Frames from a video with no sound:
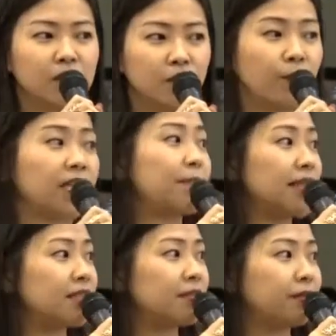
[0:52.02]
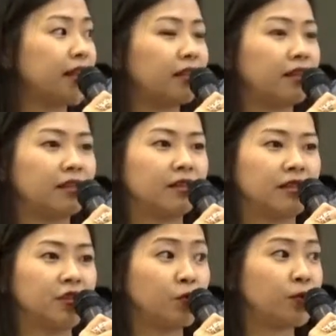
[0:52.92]
so expensive, and
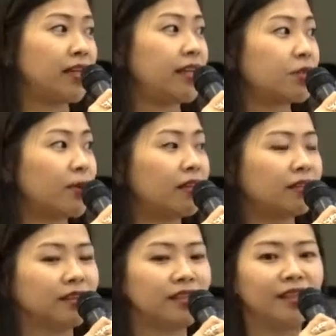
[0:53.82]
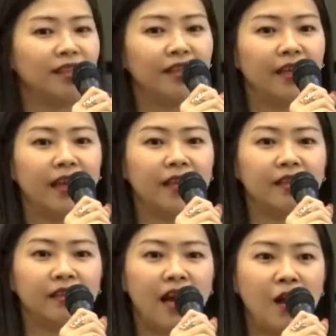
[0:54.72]
in UK as well.
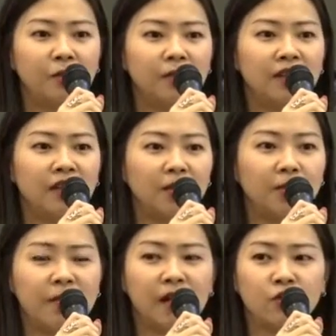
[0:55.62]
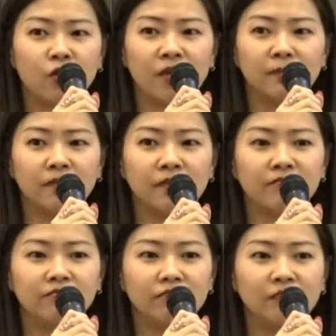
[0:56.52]
And now a lot of people are drawing,
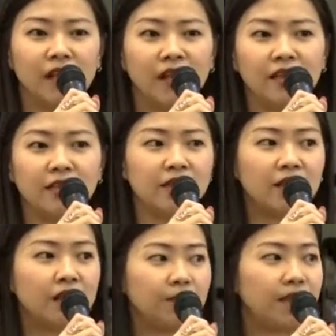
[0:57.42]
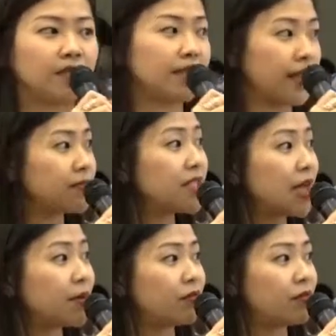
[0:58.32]
is this going to be the same
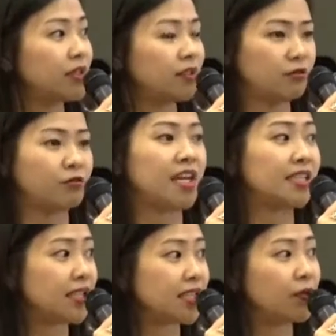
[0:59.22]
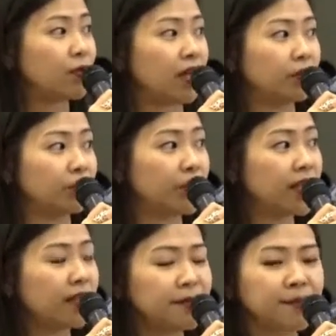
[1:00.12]
type of crisis that we are
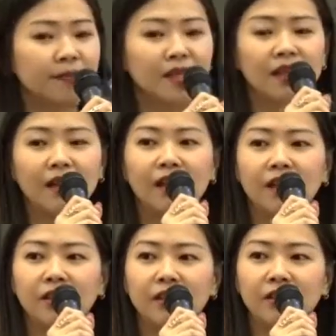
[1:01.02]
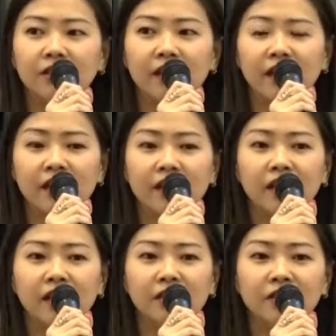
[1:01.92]
looking at?
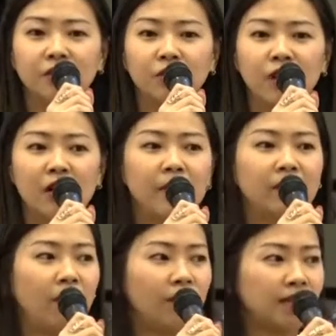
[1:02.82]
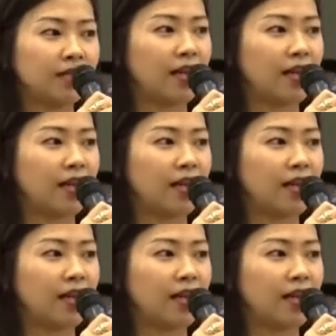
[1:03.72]
And how about all this